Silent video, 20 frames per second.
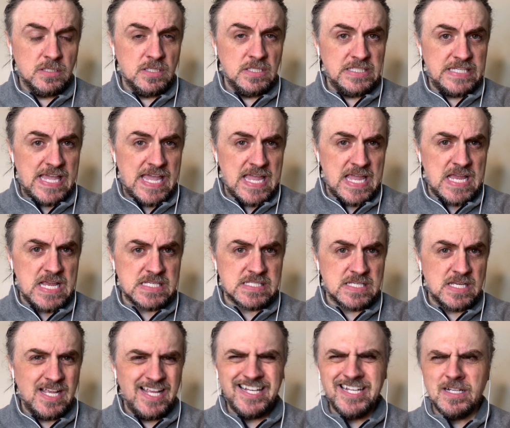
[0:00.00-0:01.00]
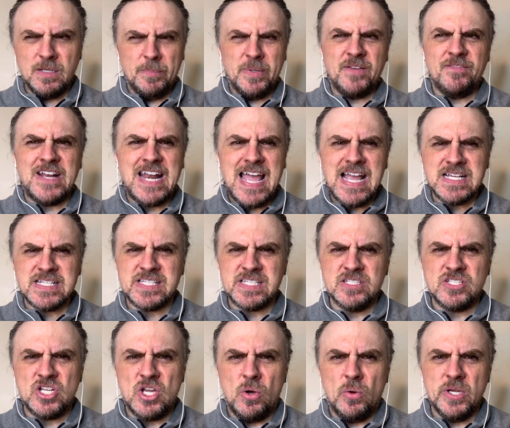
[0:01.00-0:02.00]
Yes, a little bit of an
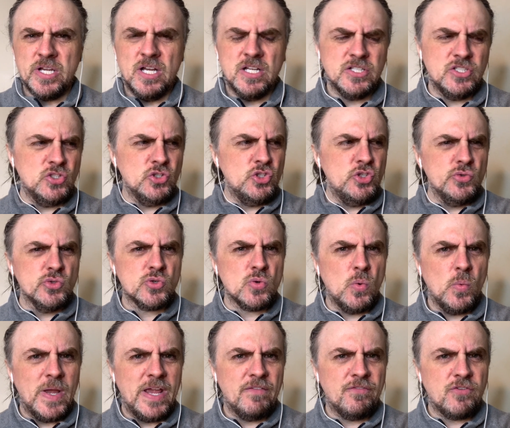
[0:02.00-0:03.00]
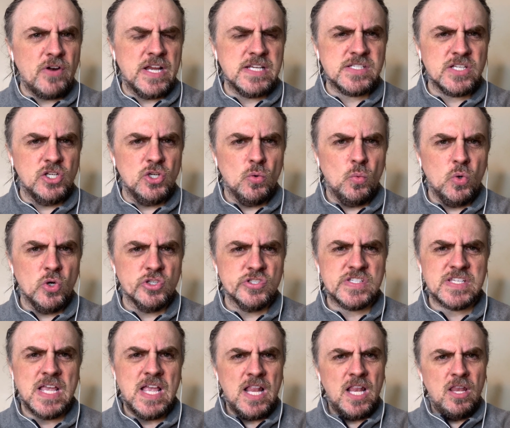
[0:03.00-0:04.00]
accent going on, an unusual way of phrasing your
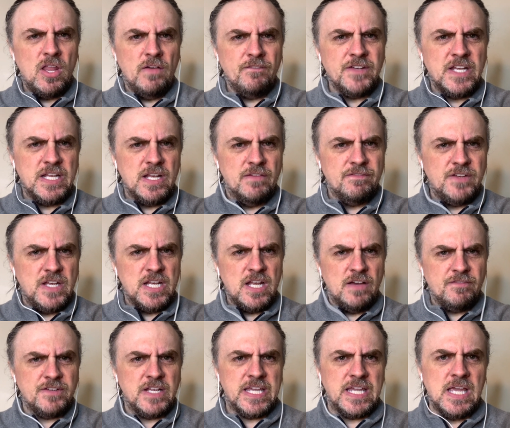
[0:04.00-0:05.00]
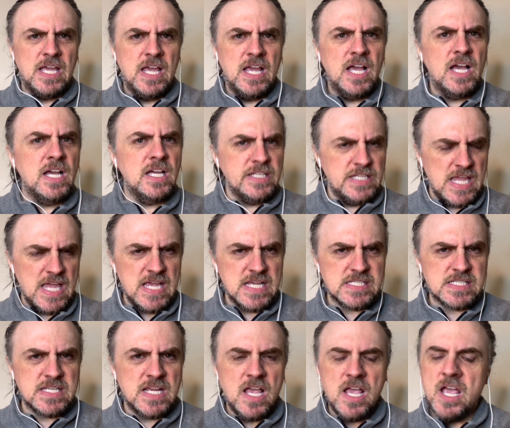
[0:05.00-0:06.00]
words. Lovely, lovely, lovely.
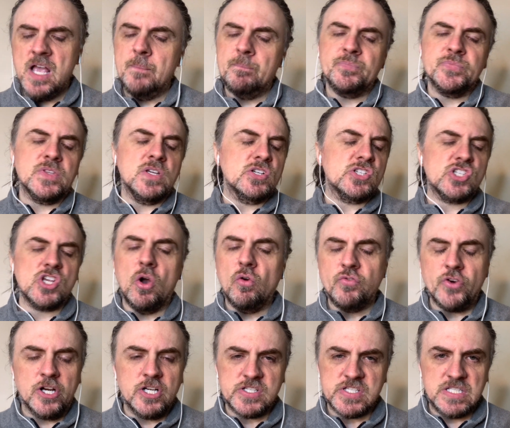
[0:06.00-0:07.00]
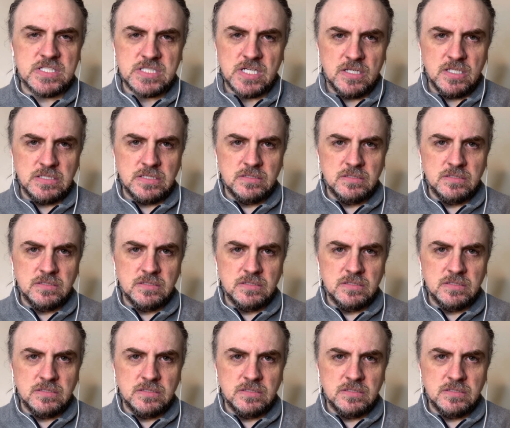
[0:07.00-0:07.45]
Yes, they're so versatile.